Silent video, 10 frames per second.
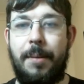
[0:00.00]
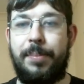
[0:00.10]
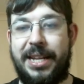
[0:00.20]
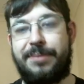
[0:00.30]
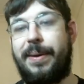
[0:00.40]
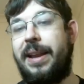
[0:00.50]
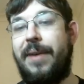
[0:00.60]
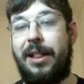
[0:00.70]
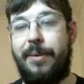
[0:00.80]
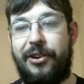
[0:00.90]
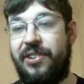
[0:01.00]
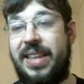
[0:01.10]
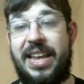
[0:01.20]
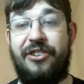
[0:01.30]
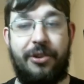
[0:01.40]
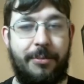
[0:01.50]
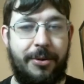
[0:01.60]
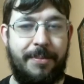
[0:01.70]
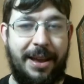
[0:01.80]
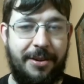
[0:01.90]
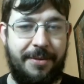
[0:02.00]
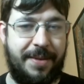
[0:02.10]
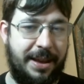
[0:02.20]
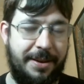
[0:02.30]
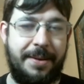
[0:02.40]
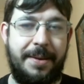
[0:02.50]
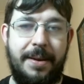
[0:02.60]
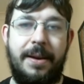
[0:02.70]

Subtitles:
+1 evaluation of the engine would make you think.